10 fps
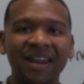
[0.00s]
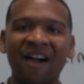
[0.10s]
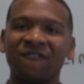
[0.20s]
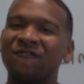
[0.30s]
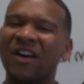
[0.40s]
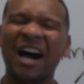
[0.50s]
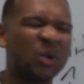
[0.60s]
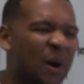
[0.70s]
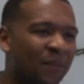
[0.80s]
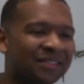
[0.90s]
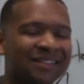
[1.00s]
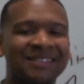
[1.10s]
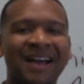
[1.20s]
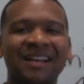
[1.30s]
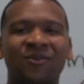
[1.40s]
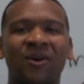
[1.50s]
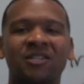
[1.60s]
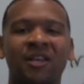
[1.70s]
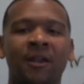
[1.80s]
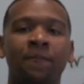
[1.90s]
then I follow up with this last
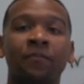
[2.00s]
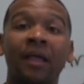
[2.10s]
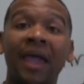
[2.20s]
question.